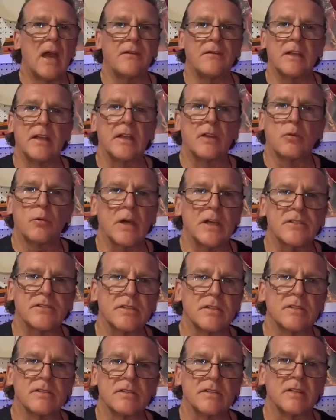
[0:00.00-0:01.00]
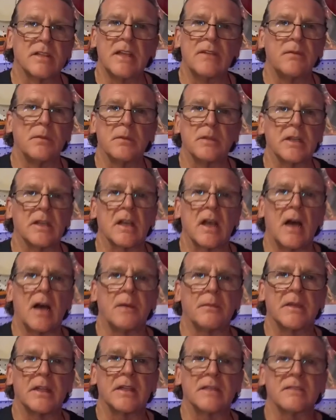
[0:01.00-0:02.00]
Have any questions, leave them in the
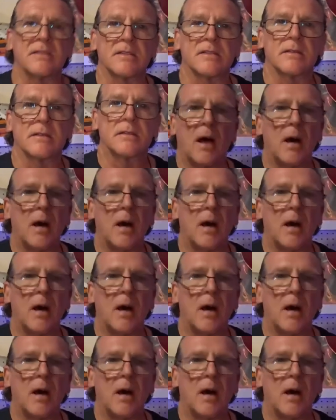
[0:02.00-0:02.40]
comments.